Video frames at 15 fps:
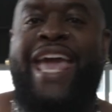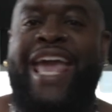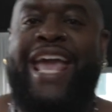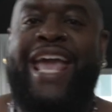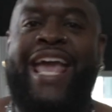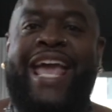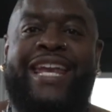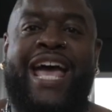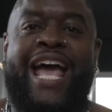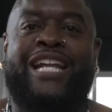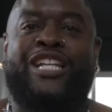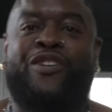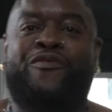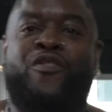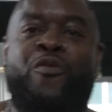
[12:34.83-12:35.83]
and I
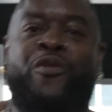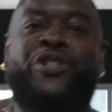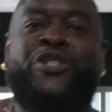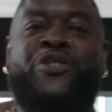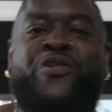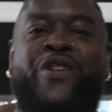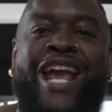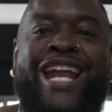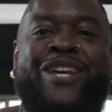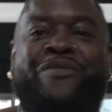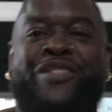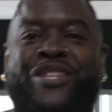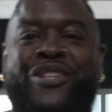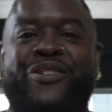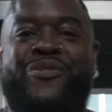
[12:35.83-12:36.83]
look forward to creating
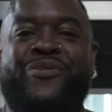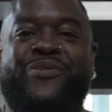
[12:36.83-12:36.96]
with you.